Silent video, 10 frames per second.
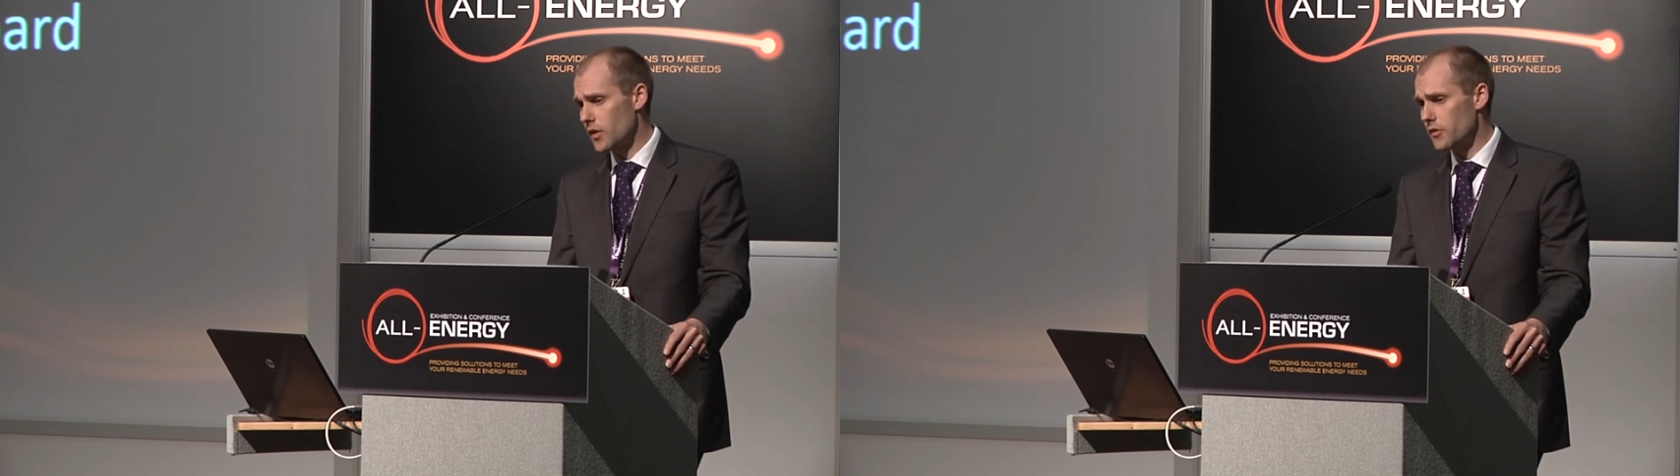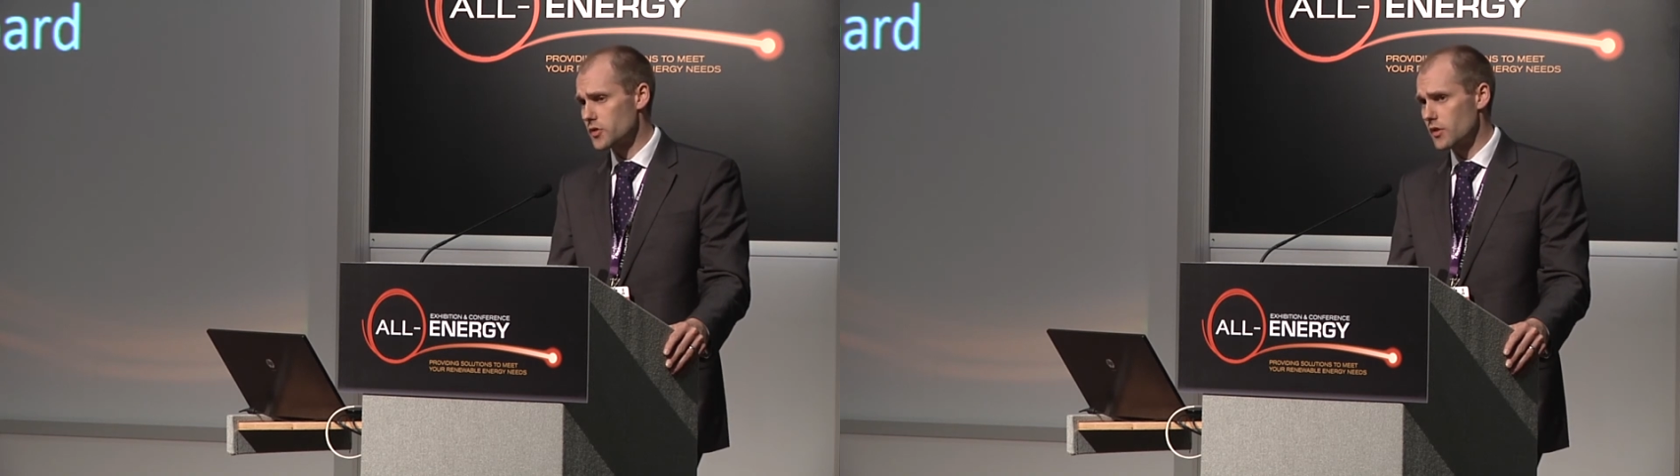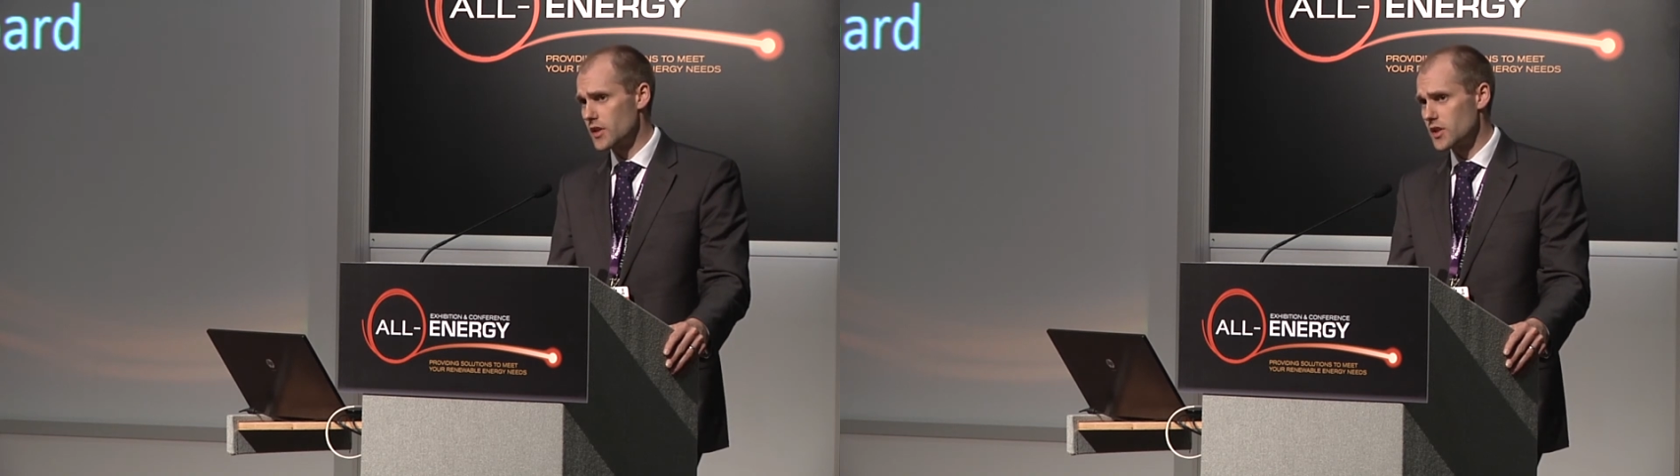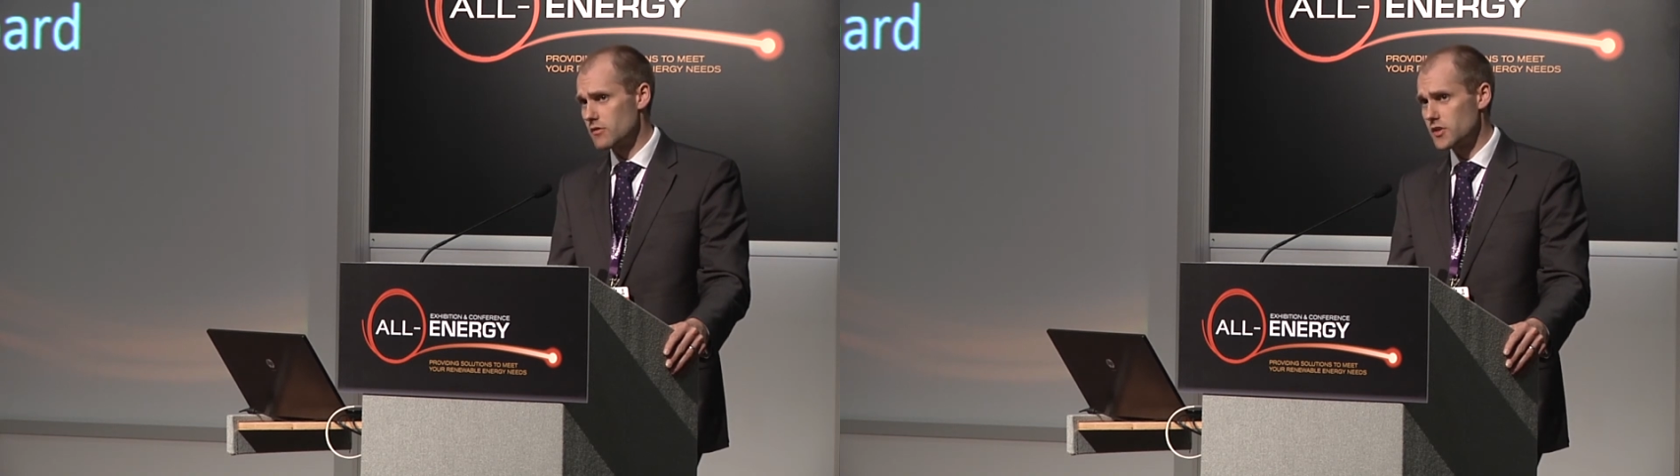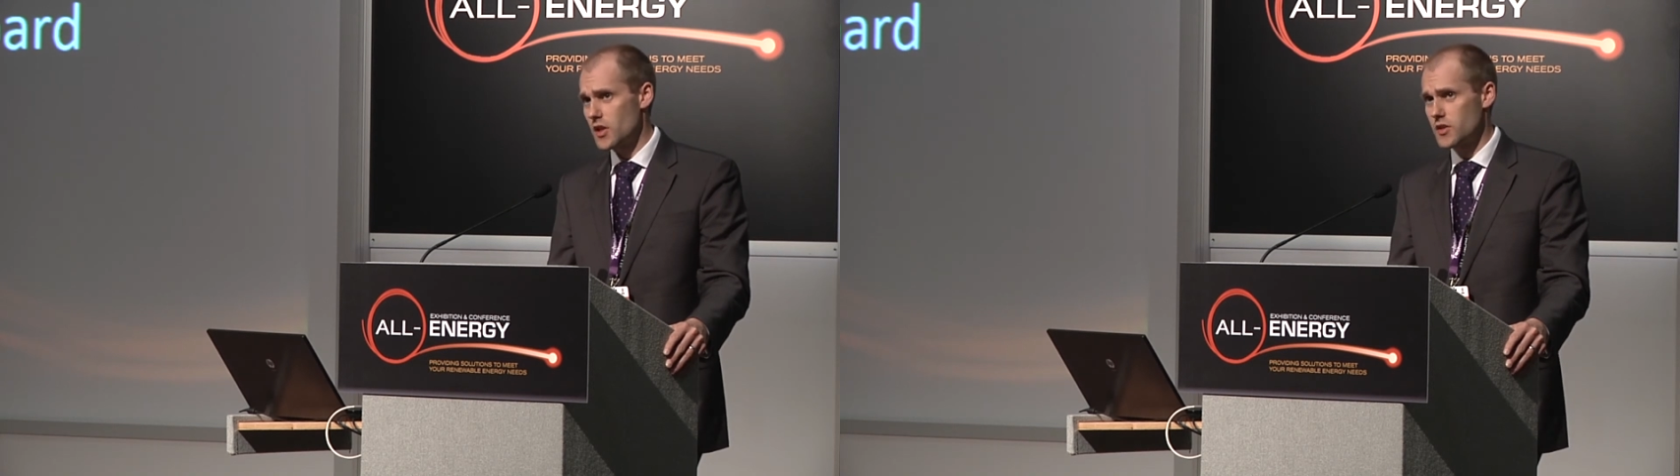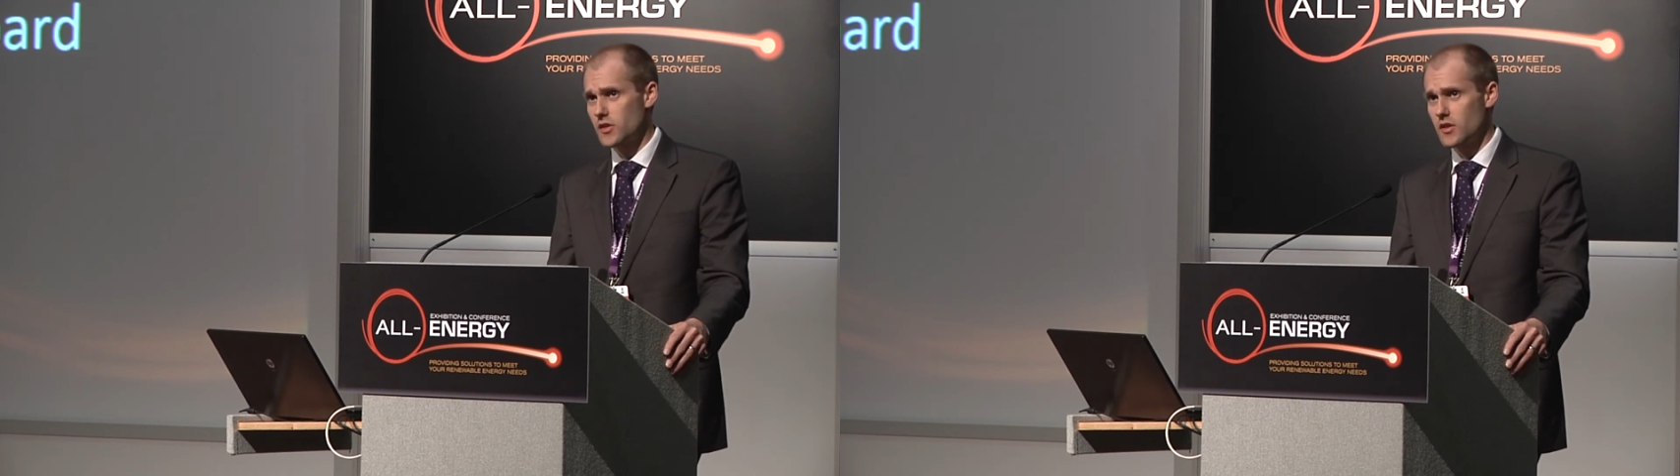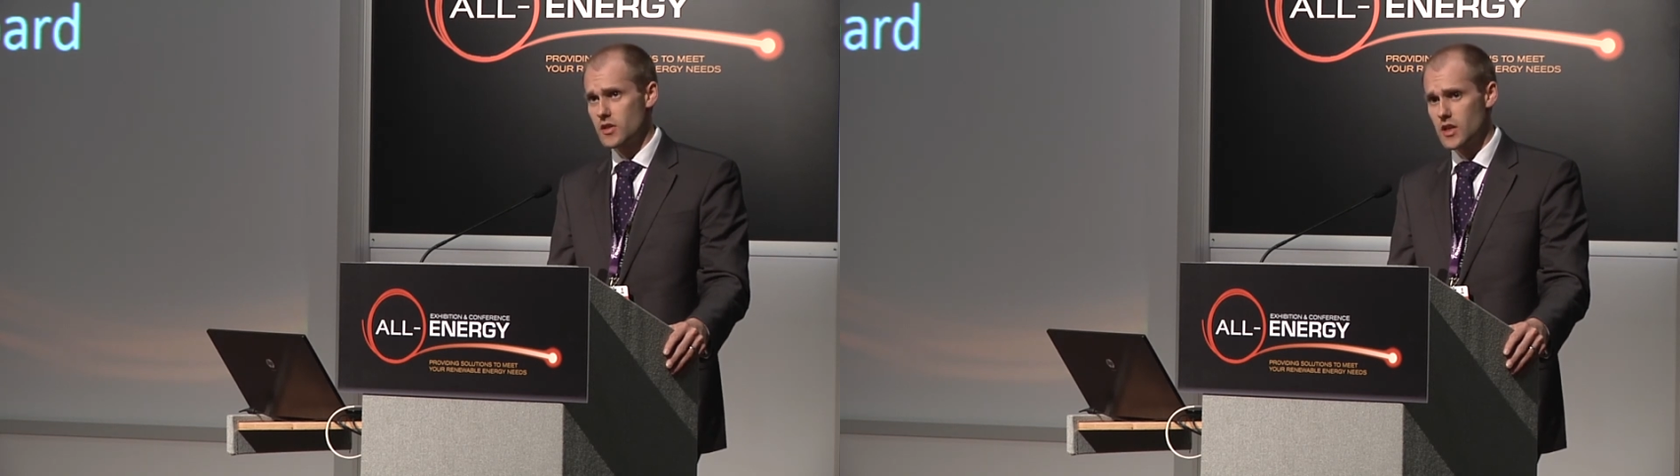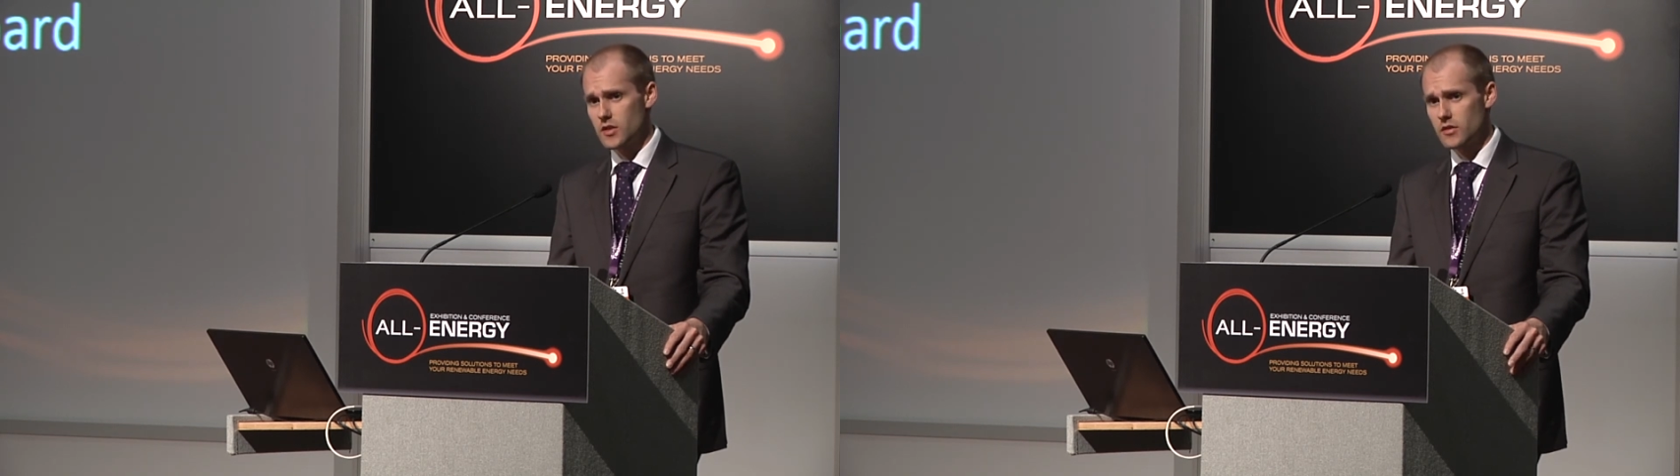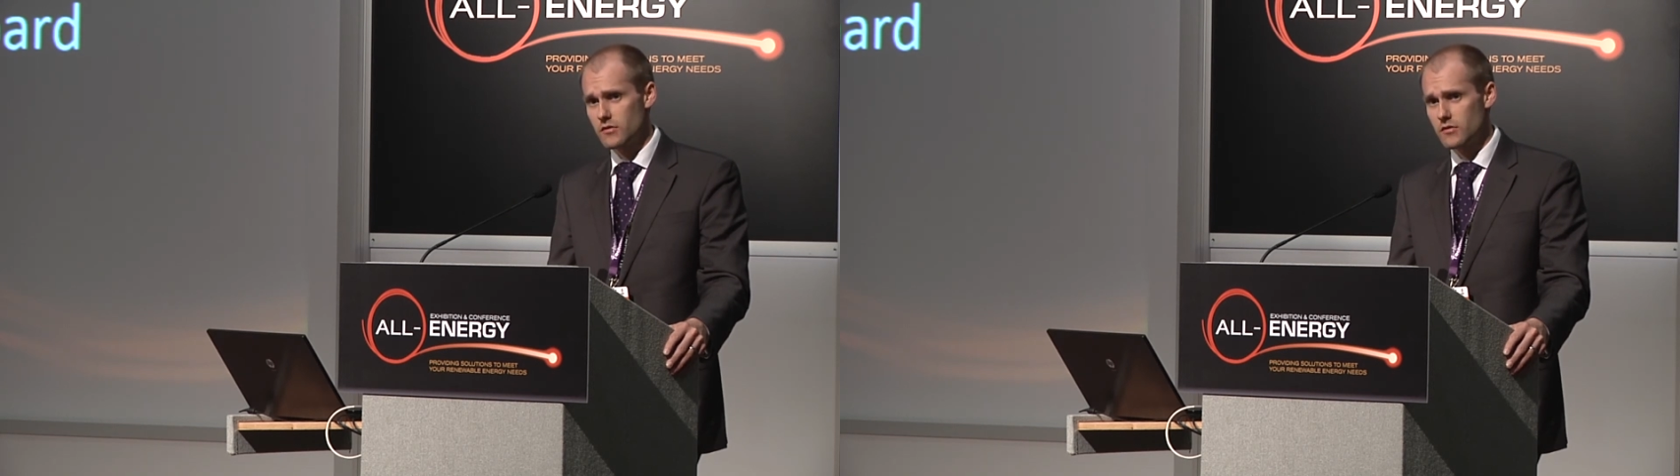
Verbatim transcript: the Offshore Energy Research Association